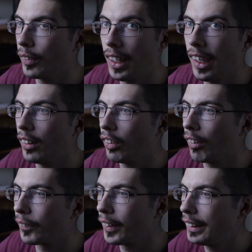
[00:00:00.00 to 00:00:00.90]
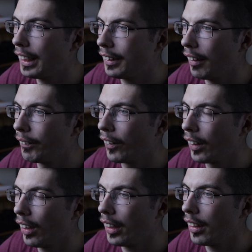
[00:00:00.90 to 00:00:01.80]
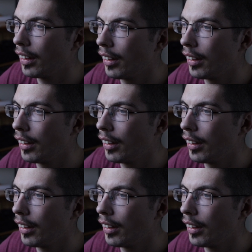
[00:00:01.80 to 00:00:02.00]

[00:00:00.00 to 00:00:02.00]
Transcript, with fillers: with that little preset that I put on